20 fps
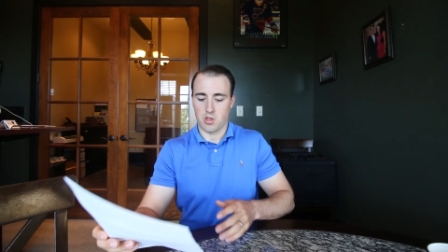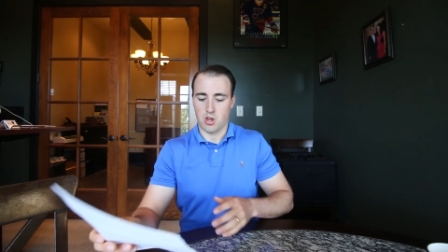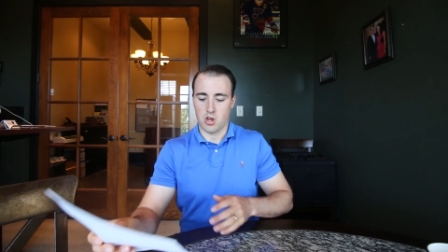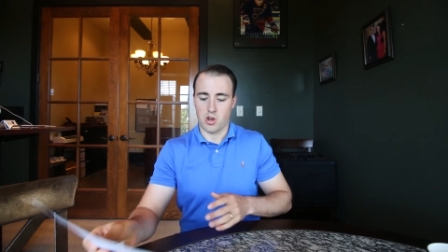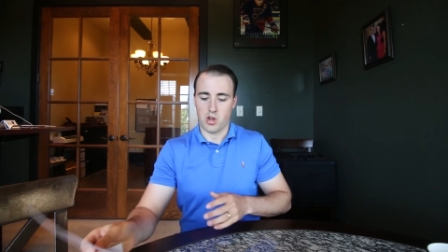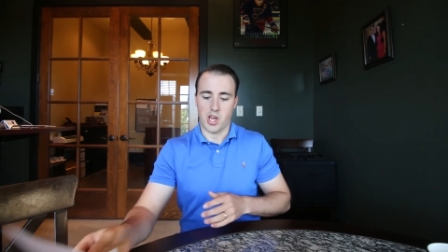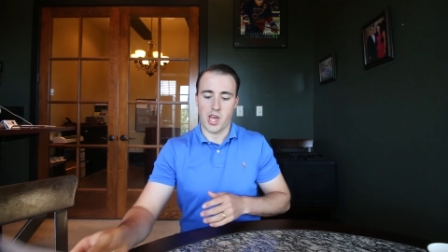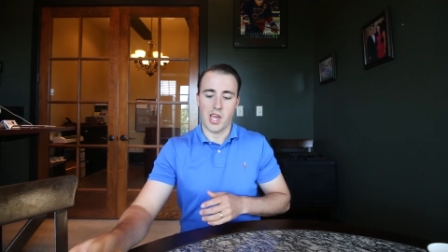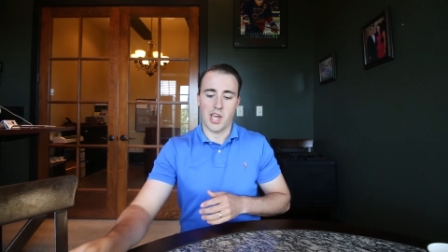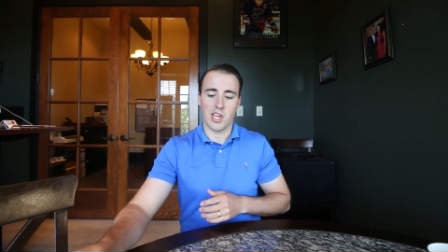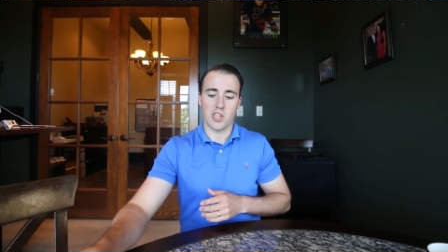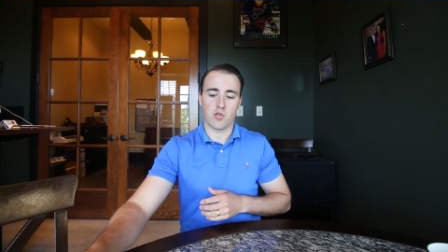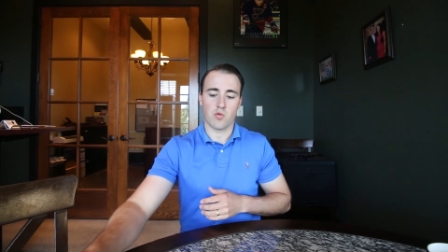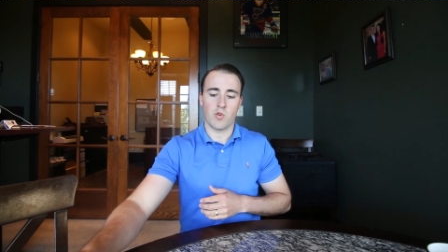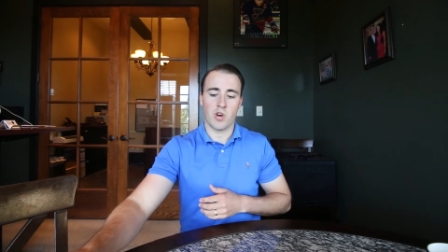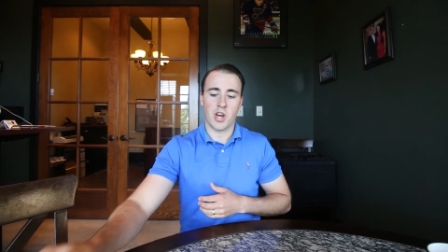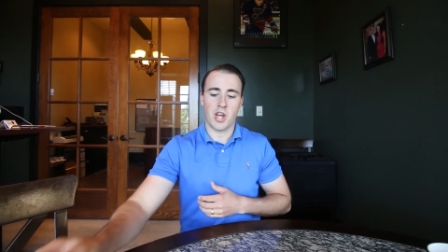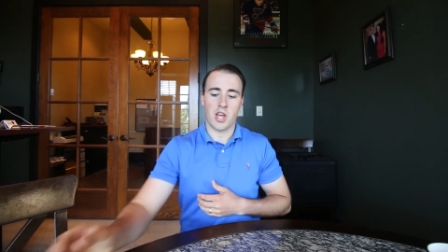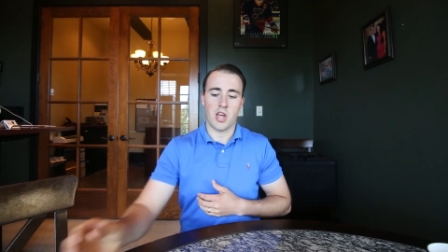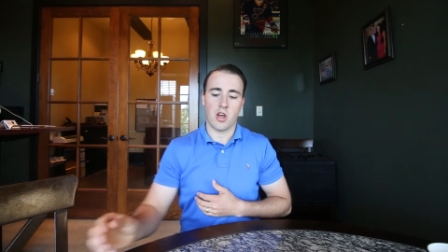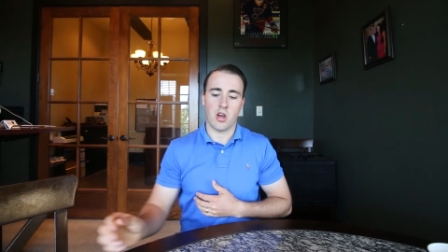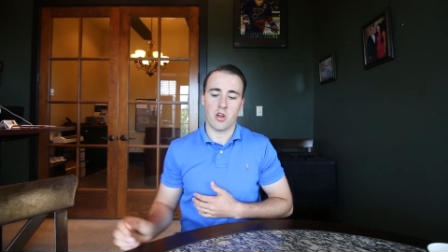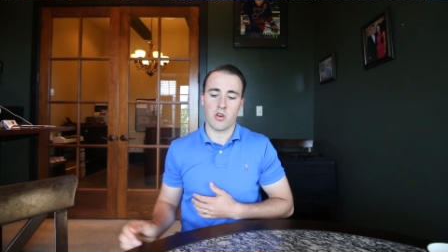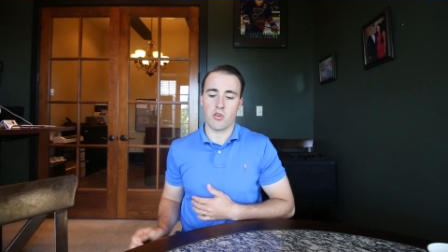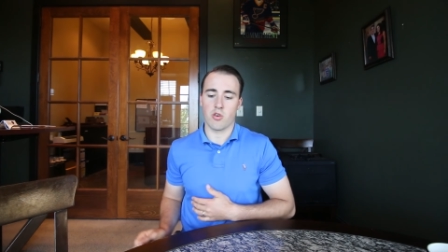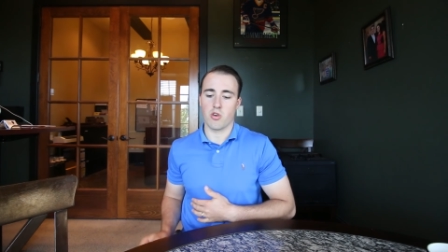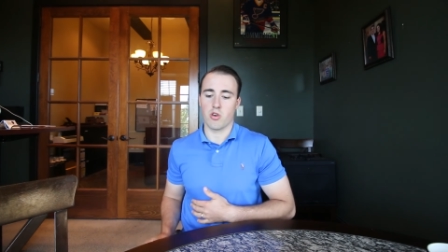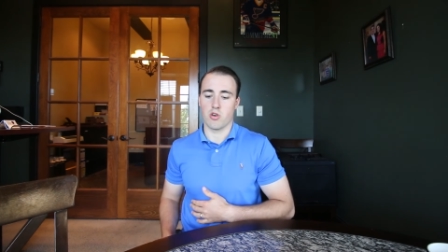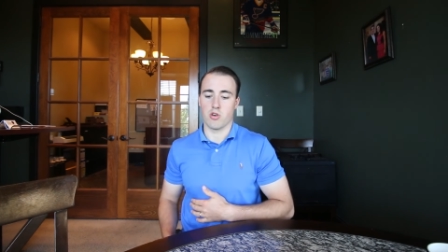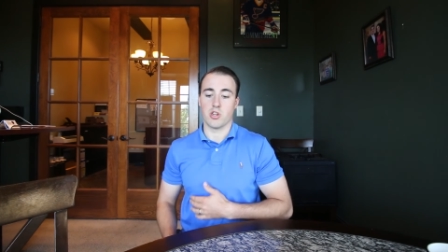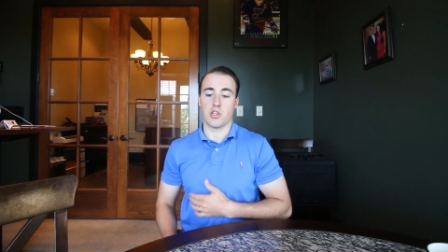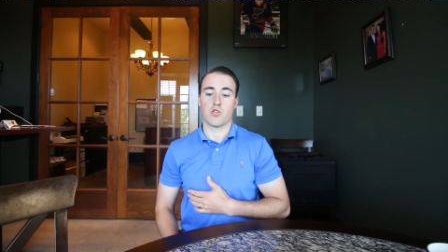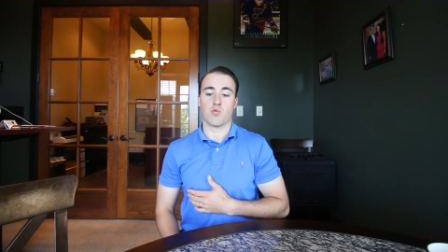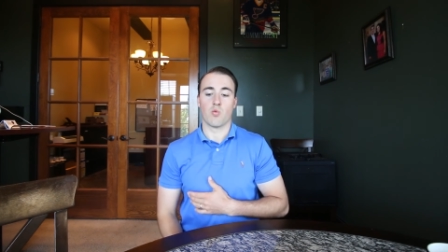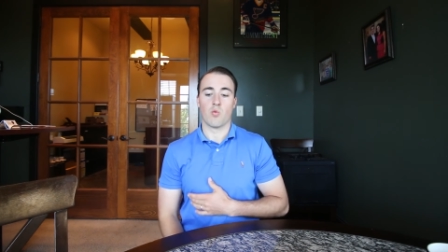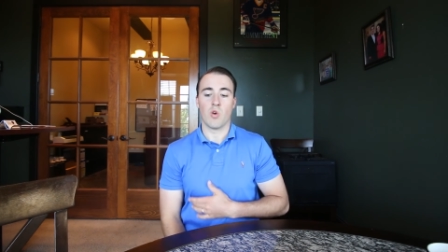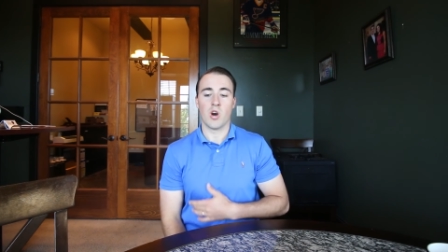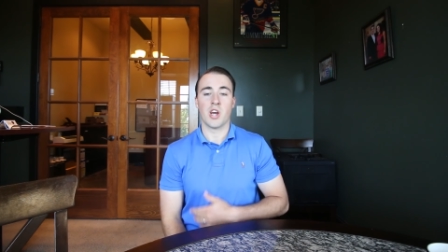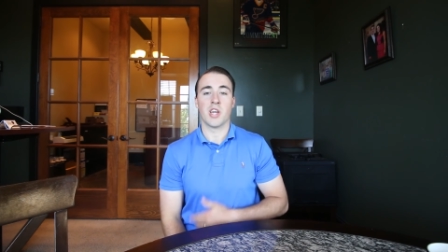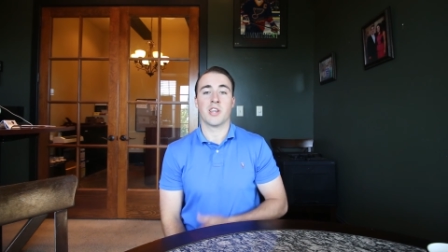Okay, it's one eight hundred, or it's
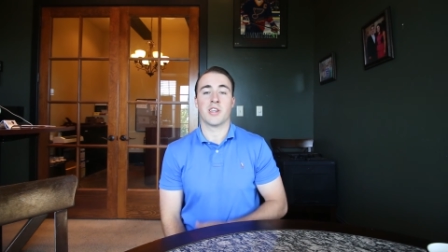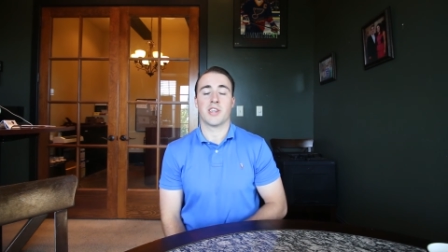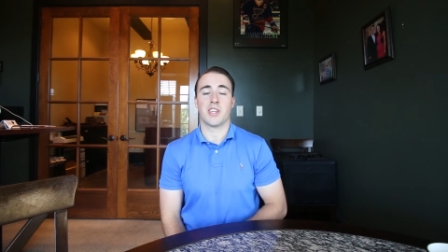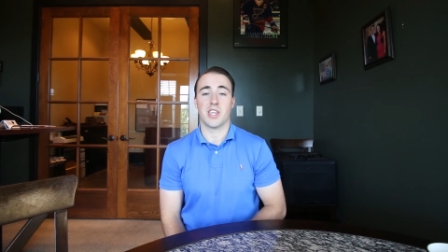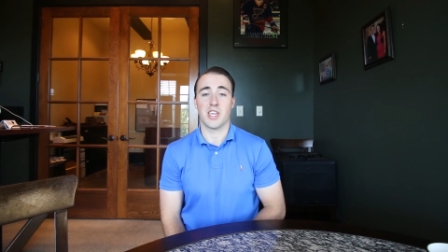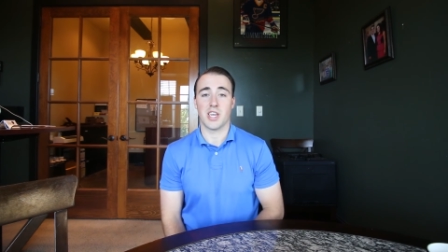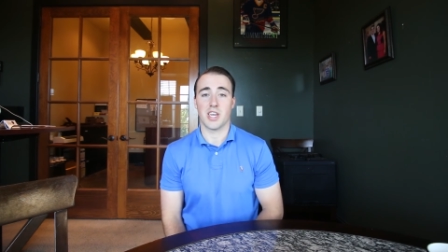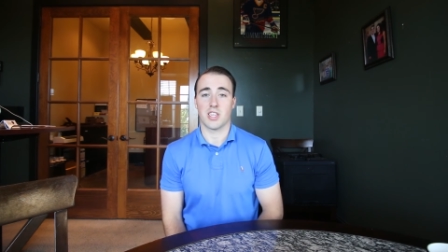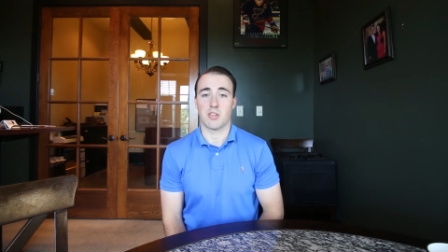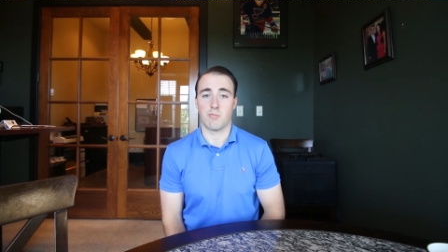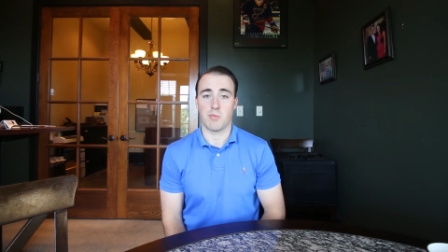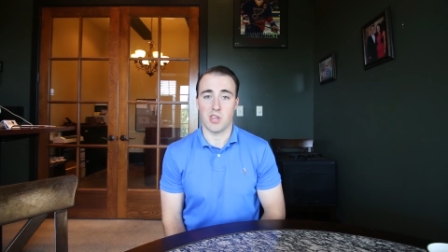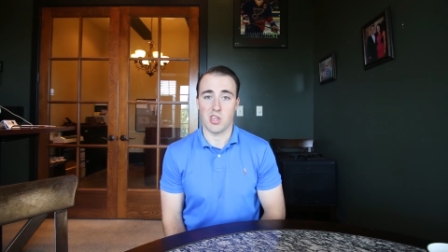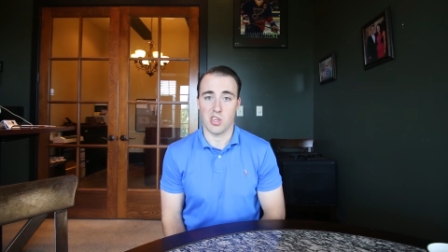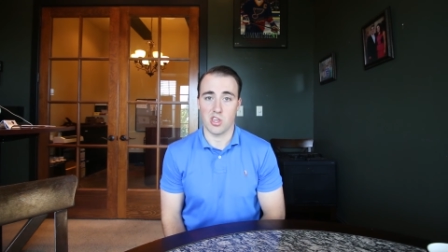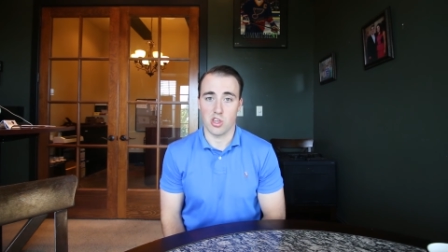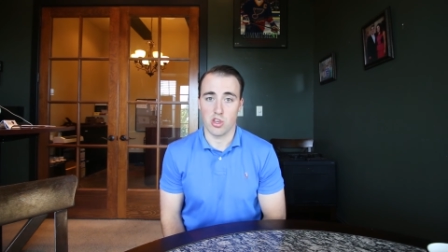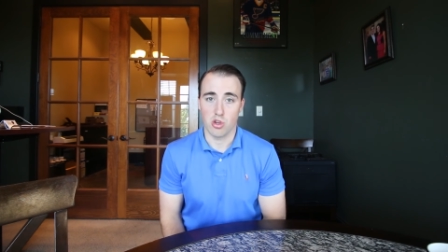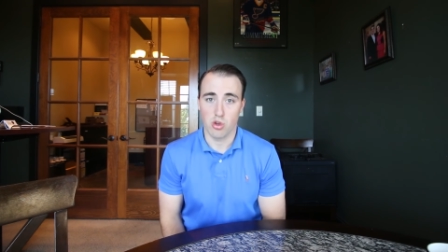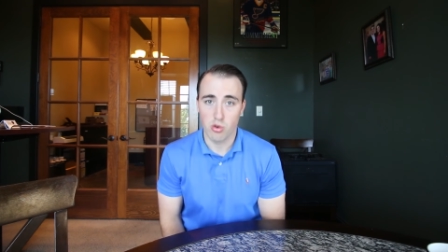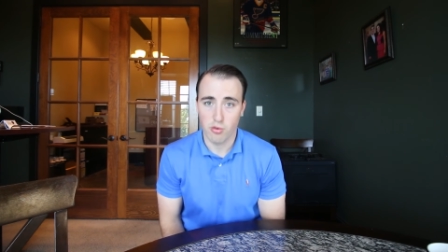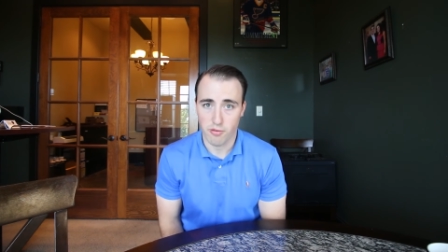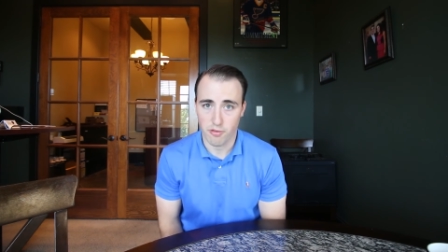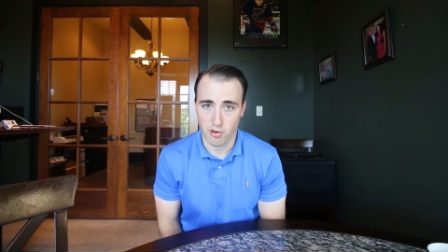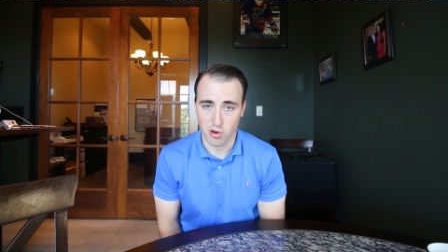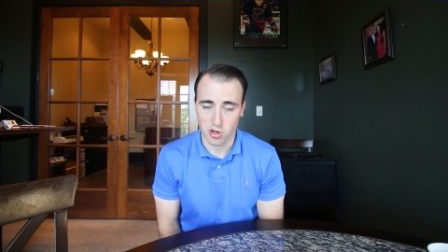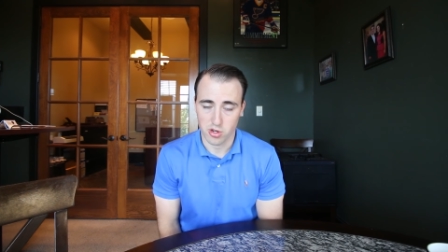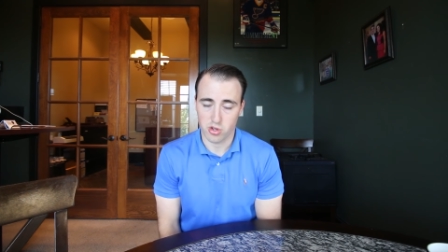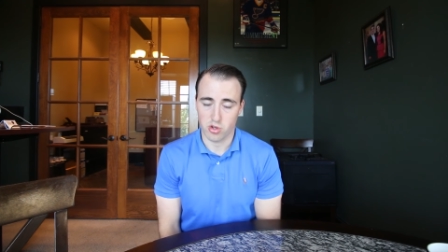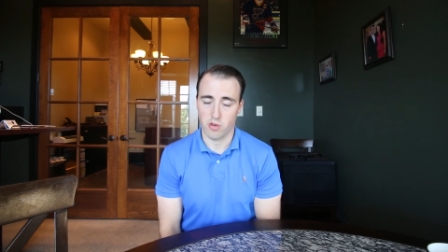one T S P U first.